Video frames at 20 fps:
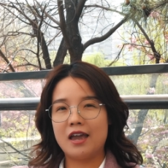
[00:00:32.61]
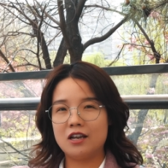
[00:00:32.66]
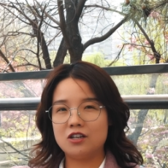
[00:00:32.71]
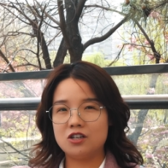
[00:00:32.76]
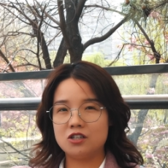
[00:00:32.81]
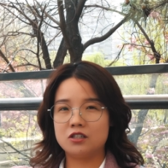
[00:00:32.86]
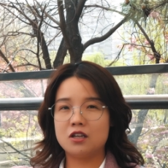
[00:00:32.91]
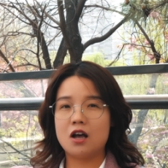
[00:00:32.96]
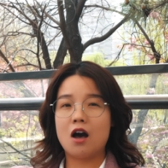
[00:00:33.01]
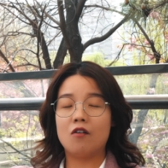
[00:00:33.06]

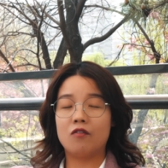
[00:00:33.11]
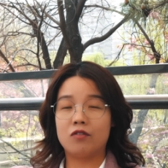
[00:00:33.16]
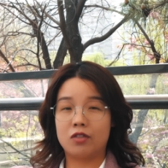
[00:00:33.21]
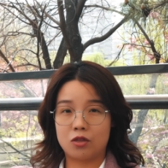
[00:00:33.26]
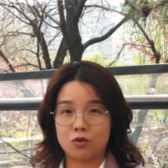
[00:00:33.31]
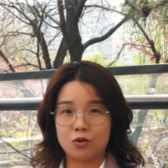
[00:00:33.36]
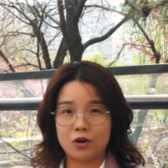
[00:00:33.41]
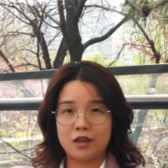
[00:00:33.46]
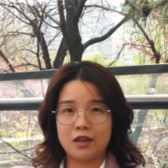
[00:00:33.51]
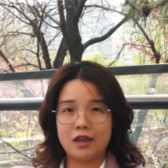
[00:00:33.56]
ages of
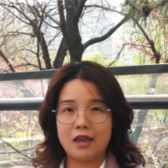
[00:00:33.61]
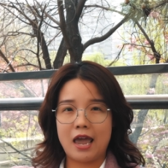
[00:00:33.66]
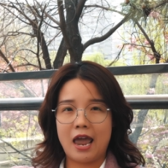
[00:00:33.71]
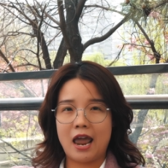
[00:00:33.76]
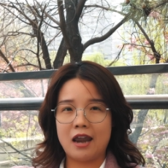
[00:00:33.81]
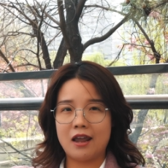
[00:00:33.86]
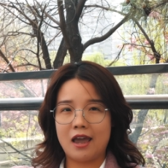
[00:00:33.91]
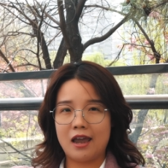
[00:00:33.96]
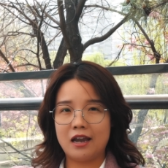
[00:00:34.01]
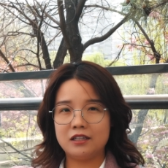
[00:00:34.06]
3
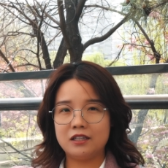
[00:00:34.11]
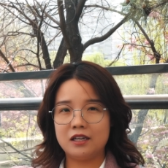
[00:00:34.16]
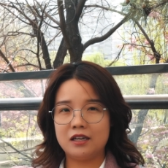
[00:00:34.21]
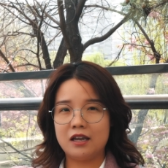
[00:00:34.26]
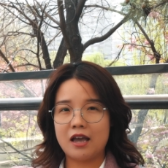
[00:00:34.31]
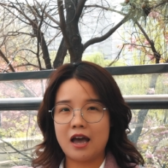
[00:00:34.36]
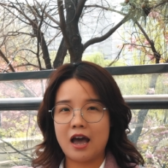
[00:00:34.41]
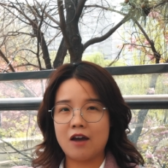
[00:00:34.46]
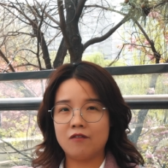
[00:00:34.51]
and 80.